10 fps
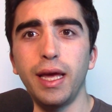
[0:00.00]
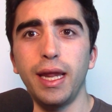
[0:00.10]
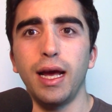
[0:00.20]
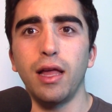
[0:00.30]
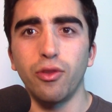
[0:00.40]

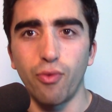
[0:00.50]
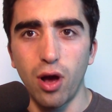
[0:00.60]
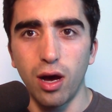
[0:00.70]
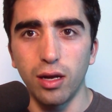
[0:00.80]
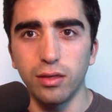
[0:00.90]
hitting on the
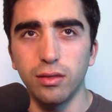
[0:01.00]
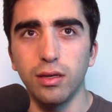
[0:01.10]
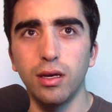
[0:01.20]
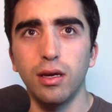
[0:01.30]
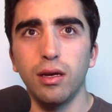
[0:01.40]
run,
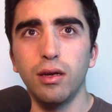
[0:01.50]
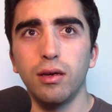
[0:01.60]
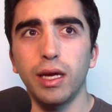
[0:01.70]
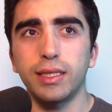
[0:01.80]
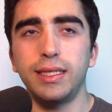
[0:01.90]

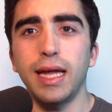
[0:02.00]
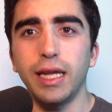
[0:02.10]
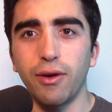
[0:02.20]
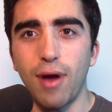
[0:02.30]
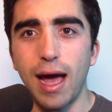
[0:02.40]

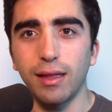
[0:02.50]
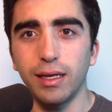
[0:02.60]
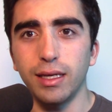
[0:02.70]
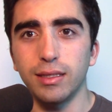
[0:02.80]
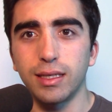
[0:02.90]
extending
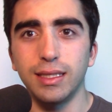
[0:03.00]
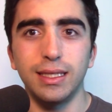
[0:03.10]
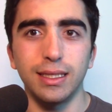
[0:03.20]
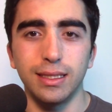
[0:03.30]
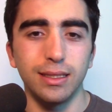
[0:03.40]
rallies,
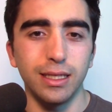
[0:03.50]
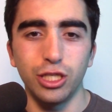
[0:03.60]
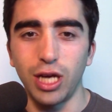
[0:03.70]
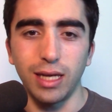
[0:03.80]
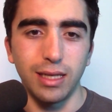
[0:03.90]
consistency,
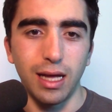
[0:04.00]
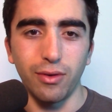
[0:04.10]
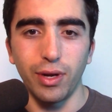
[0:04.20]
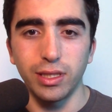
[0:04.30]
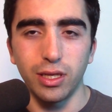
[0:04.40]
shot
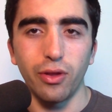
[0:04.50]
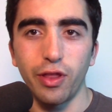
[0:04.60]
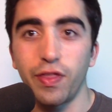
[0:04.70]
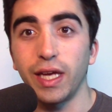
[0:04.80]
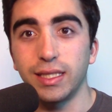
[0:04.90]
tolerance, you know,
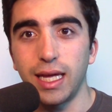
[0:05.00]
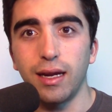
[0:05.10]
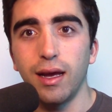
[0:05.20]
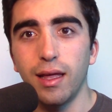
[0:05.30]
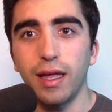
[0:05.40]
the things that
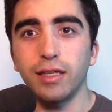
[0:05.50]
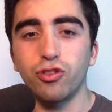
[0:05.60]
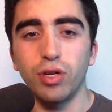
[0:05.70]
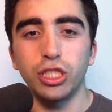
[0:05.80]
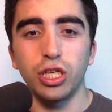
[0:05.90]

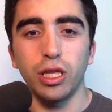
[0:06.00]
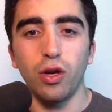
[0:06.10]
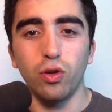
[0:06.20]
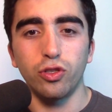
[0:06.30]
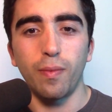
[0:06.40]
traditionally
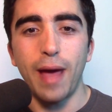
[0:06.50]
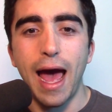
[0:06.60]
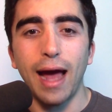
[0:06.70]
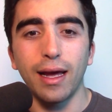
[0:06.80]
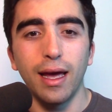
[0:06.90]
hold her
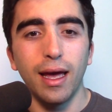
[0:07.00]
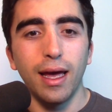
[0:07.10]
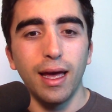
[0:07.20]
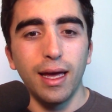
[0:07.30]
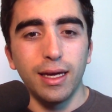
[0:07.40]
back.
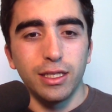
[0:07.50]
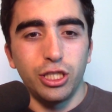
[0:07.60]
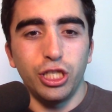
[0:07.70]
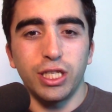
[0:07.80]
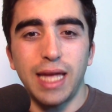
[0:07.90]

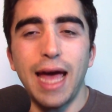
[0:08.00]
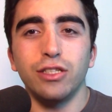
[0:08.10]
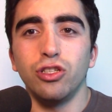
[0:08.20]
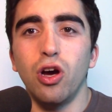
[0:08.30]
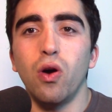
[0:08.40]
She just had
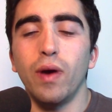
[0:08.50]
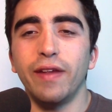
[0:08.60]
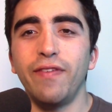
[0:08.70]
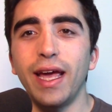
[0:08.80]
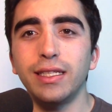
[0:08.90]
no
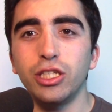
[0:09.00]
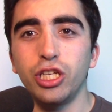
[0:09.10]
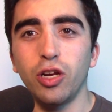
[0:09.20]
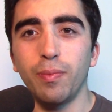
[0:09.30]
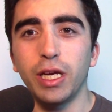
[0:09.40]
advantage
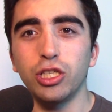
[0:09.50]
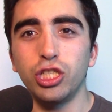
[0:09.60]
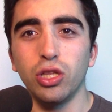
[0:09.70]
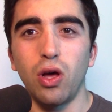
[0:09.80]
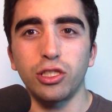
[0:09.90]
here because
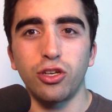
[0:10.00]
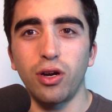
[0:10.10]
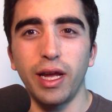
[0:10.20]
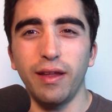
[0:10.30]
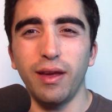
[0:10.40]
she lost
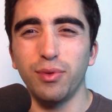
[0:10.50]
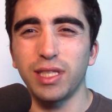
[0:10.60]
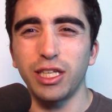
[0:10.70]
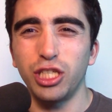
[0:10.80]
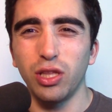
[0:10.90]
her, it
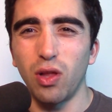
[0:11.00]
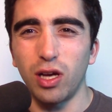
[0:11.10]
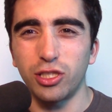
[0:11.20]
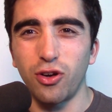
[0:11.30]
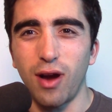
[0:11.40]
was like she
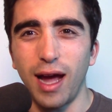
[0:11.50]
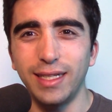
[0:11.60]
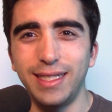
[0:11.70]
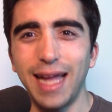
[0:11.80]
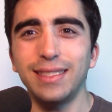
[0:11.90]
lost her
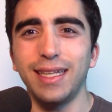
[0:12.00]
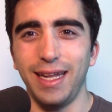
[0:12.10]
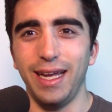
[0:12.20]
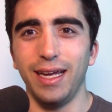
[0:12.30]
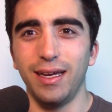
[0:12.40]

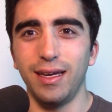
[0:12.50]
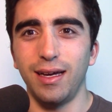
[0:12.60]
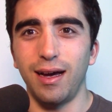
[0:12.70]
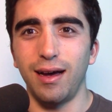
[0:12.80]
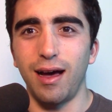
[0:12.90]
identity
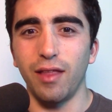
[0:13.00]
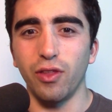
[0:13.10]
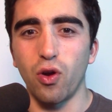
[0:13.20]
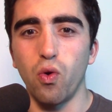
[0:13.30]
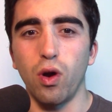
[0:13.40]
on
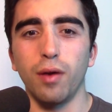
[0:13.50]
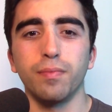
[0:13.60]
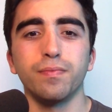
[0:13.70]
the court.